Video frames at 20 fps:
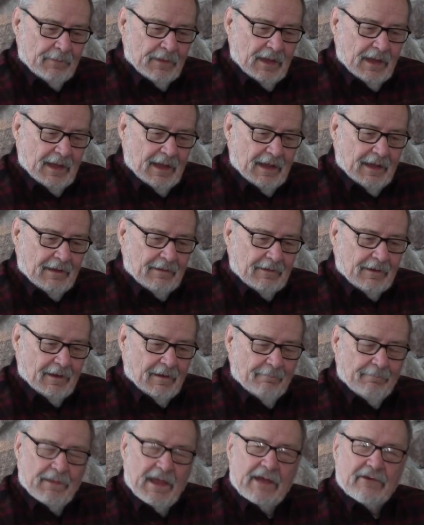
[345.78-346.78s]
And
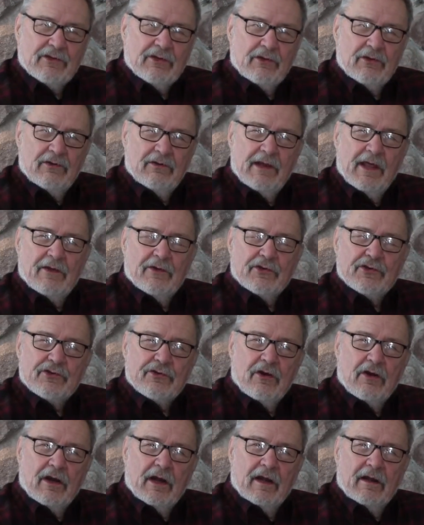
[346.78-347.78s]
that's another
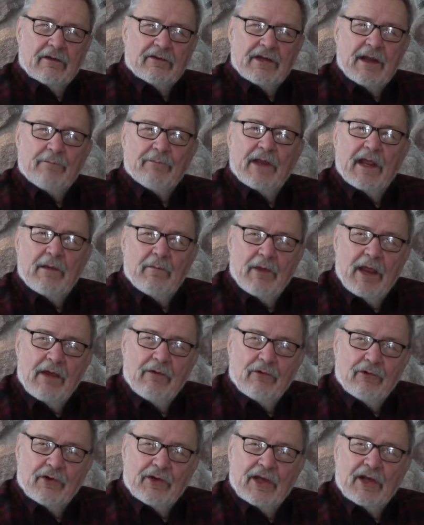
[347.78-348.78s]
story. Someday maybe
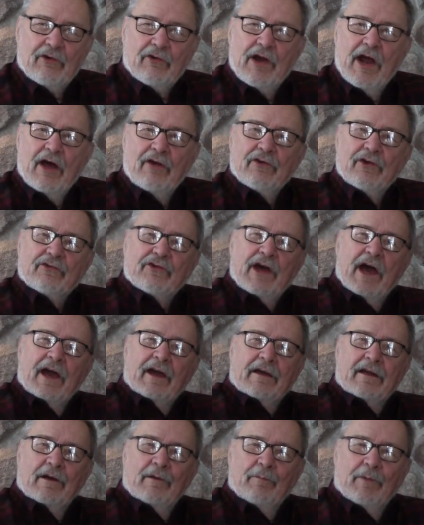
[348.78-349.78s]
we'll get around to
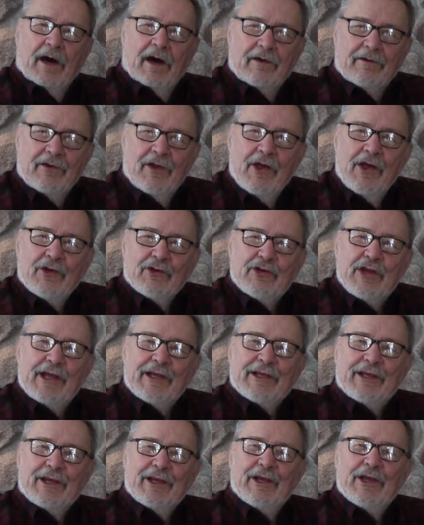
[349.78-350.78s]
talking about
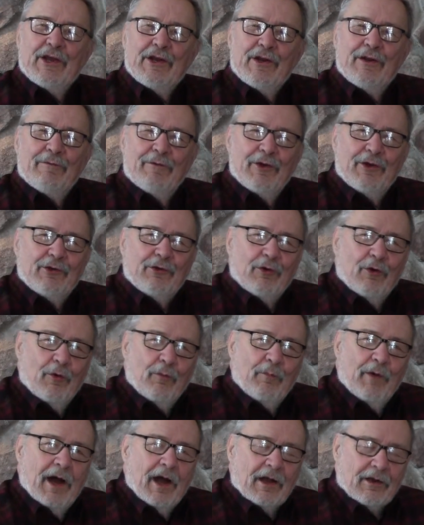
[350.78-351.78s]
taking individual
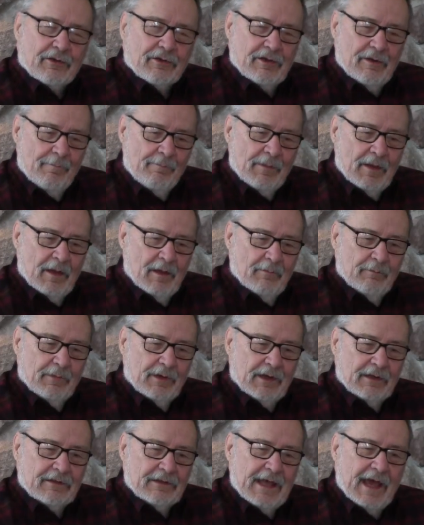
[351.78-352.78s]
bucks.
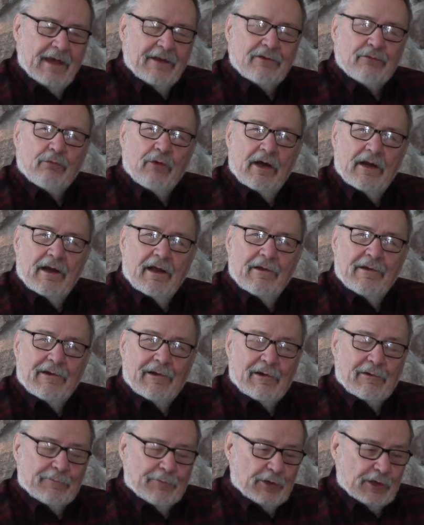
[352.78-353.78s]
But that's one I'll
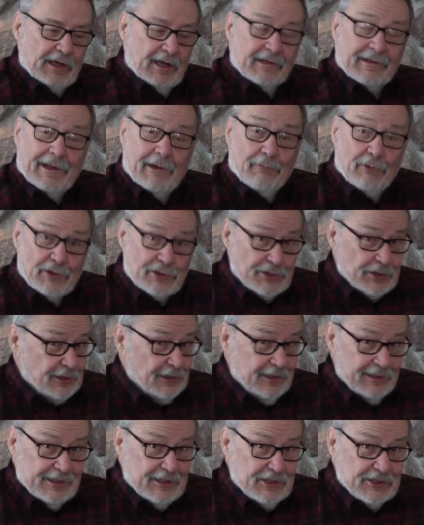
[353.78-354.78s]
never forget. That
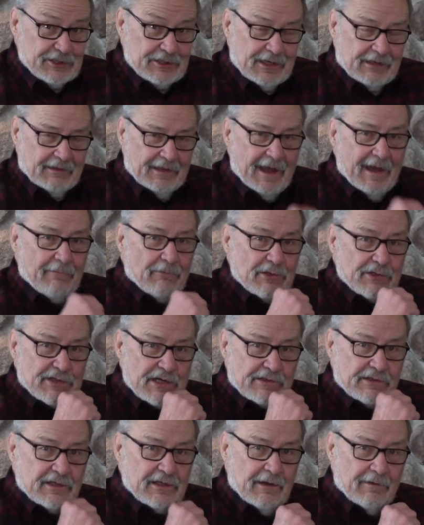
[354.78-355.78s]
wasn't easy. That was
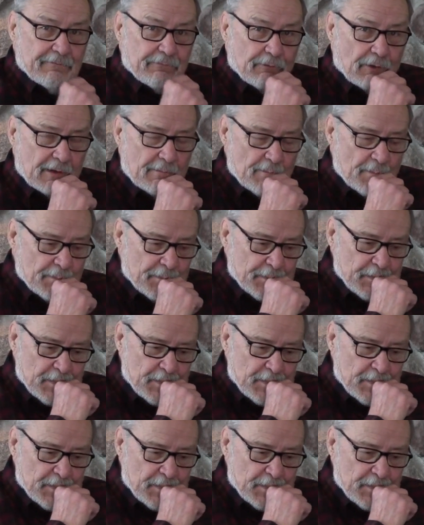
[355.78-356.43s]
a tough one.